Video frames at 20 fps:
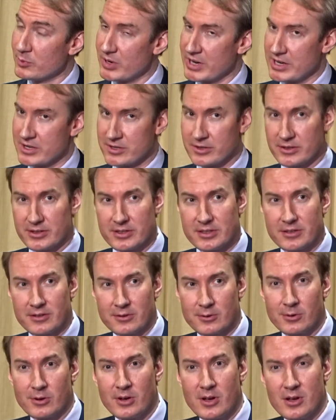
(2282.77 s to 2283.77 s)
patients
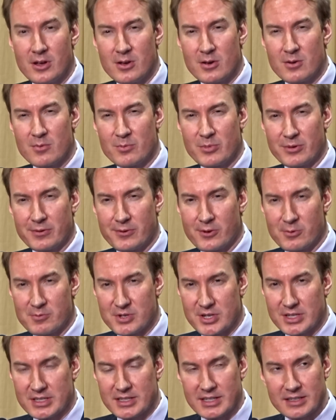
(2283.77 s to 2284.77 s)
to perform
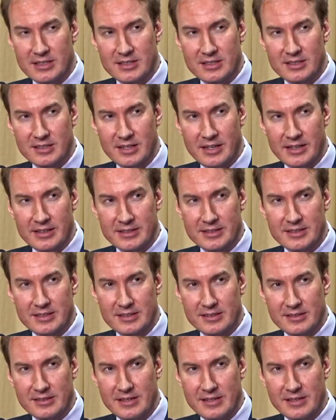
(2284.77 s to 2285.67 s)
just as